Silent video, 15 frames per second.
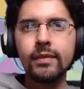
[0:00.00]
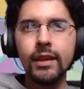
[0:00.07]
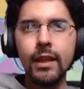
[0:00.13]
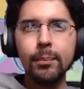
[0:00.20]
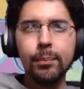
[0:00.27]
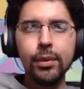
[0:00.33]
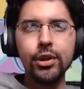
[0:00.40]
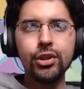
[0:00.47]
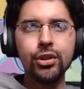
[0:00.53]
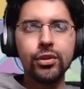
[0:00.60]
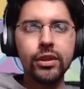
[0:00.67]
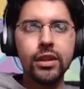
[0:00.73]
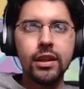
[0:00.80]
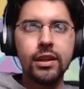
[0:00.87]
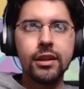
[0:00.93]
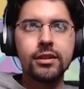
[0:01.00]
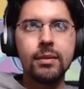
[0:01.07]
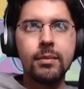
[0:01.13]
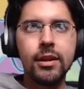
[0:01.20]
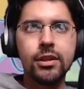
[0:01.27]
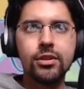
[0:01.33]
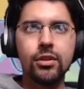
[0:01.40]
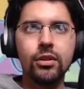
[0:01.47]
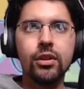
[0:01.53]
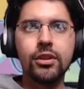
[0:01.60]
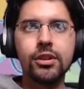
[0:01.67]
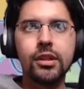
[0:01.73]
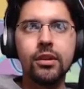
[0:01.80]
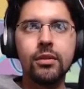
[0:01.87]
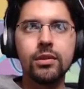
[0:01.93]
I'm pretty sure you can customize her
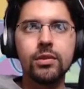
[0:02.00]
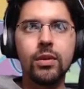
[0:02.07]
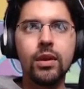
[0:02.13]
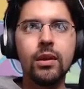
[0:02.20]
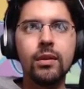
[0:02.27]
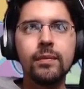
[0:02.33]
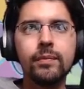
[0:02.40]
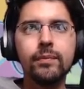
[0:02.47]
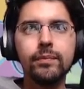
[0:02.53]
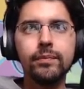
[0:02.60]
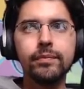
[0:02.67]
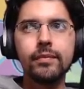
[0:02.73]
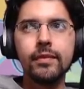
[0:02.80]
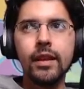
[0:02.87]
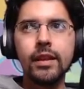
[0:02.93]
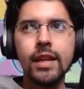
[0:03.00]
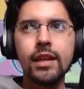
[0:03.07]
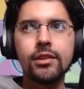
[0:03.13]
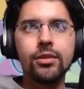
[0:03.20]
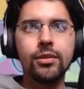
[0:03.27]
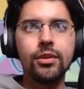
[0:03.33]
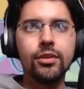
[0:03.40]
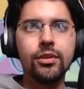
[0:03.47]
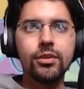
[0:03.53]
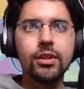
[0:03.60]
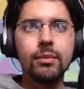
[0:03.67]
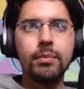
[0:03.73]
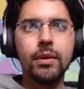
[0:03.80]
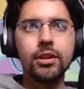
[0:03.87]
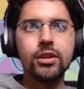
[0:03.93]
looks here as well. And yeah, so there's a
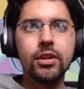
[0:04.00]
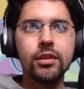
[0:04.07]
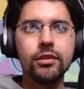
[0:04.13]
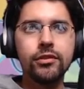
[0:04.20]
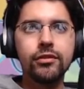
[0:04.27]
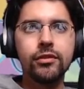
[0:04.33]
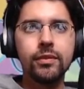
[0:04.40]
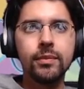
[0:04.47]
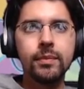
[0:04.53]
bunch of